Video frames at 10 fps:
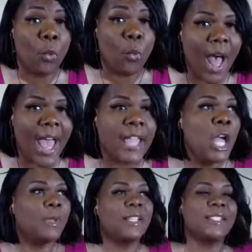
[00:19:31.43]
Why?
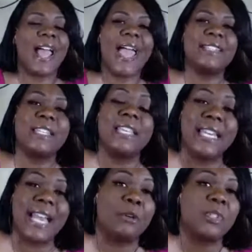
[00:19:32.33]
Because I had to
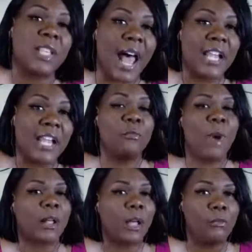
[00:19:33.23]
get outside of
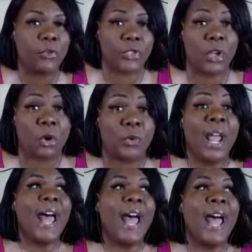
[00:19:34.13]
my comfort zone.
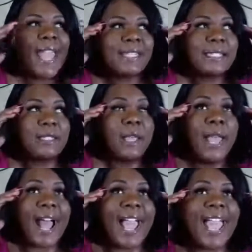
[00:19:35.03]
I
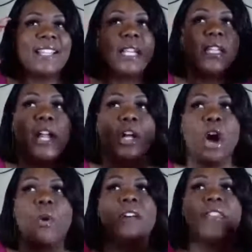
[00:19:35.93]
had to let
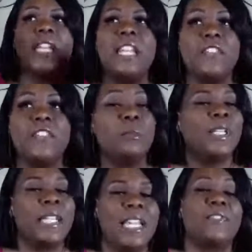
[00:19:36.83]
go of the limiting
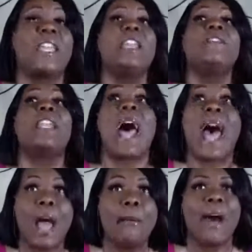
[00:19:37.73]
belief even
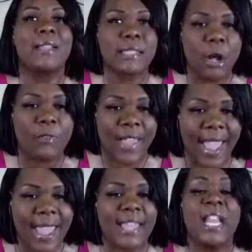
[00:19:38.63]
I myself
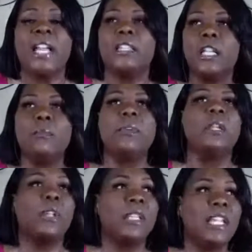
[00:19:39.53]
had, the
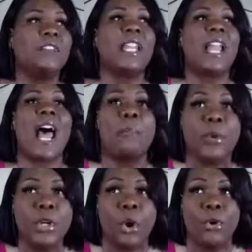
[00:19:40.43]
limiting belief that I
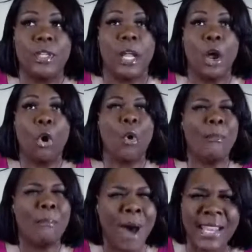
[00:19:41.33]
put on
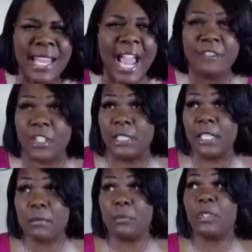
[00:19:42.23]
my life, the
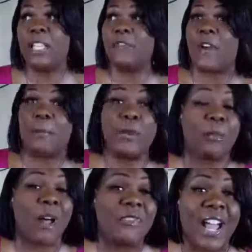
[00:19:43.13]
limiting belief I put on
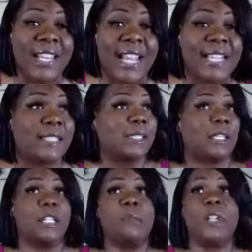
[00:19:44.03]
my finances, the
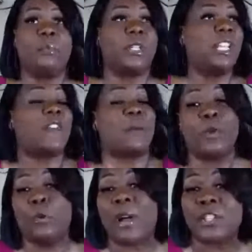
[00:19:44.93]
limiting belief I
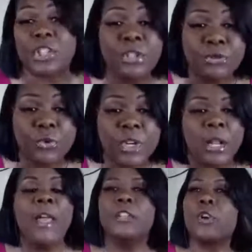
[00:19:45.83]
put on my children.
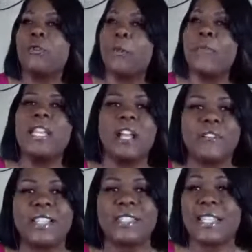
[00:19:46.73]
So for many
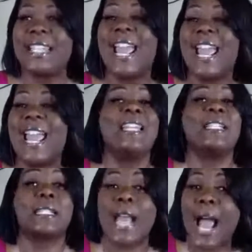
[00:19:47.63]
of us today, it
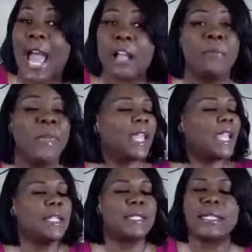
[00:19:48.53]
is time.
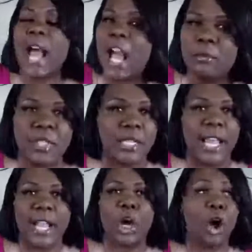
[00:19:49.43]
It is time to
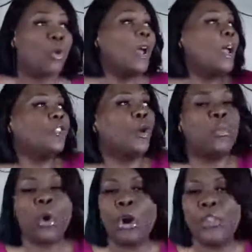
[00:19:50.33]
let go. The
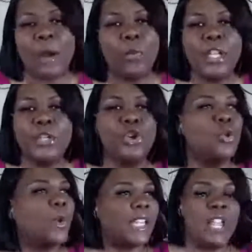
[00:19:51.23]
world that we
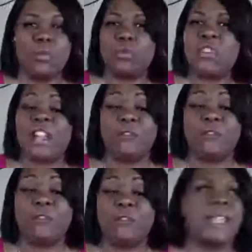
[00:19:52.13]
knew it will never
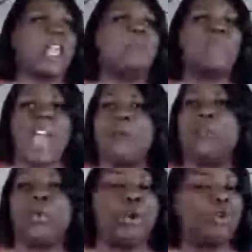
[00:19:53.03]
be the same. That
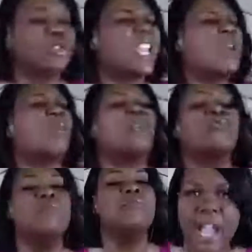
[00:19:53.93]
world, it will
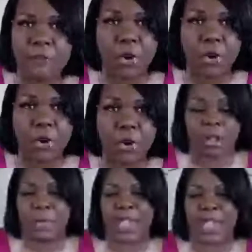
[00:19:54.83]
never, ever
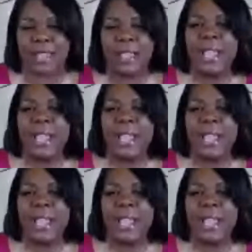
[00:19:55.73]
come back.